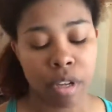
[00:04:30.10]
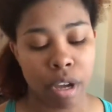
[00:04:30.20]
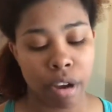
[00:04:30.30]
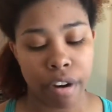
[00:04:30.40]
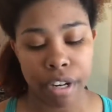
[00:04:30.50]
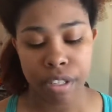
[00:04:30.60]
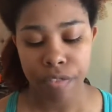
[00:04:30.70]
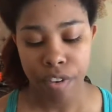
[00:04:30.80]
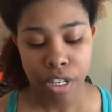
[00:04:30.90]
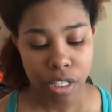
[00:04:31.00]
All right, so
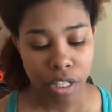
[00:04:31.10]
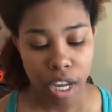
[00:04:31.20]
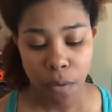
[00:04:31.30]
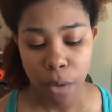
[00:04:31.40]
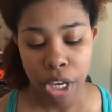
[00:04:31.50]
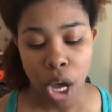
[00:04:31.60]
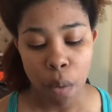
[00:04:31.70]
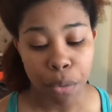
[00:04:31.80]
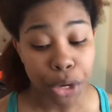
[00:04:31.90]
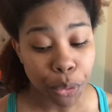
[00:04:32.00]
first thing we
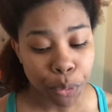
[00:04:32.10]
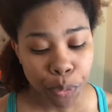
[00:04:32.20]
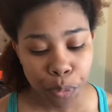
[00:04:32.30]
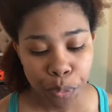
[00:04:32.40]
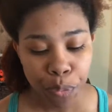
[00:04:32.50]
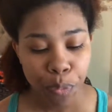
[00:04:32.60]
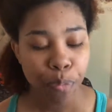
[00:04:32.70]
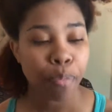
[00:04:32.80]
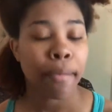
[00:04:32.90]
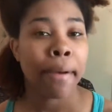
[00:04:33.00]
gonna do
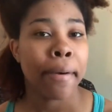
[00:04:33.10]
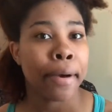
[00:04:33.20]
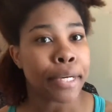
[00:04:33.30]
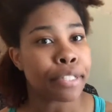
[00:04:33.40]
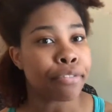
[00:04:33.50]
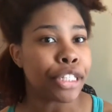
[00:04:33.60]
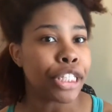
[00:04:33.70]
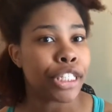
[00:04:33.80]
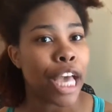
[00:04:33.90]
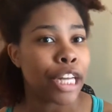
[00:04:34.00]
is
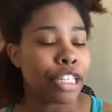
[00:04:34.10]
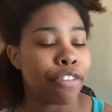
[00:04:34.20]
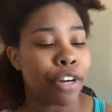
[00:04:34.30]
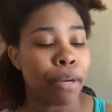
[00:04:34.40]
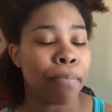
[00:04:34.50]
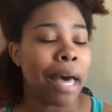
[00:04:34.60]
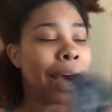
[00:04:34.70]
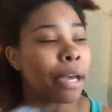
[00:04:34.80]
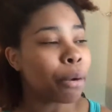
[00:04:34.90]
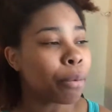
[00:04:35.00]
resaturate my
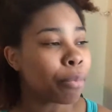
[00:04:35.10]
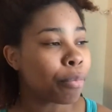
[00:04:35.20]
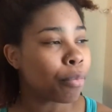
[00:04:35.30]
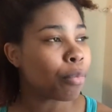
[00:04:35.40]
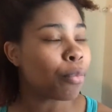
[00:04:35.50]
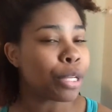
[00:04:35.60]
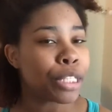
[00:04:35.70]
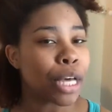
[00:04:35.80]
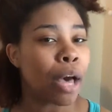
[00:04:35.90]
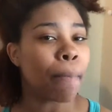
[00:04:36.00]
hair with
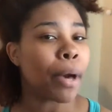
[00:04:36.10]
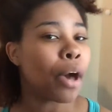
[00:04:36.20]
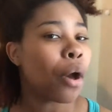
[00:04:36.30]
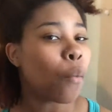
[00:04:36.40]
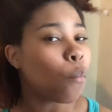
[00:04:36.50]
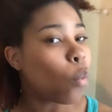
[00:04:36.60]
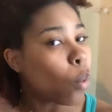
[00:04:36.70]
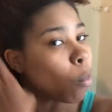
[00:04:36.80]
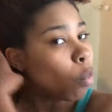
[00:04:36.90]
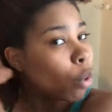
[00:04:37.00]
some
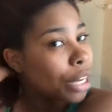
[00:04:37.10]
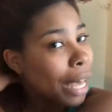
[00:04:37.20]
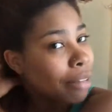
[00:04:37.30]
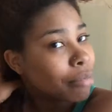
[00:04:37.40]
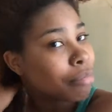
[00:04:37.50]
warm water